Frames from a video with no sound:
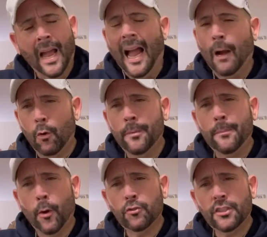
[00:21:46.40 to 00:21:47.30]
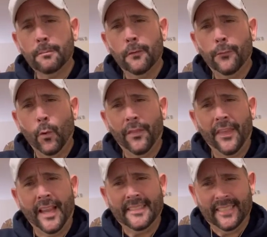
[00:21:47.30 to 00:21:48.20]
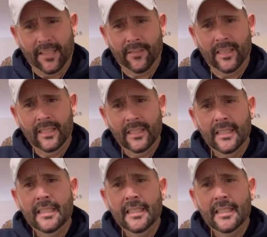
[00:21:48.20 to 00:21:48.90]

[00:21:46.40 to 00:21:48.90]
I will be posting before Thanksgiving.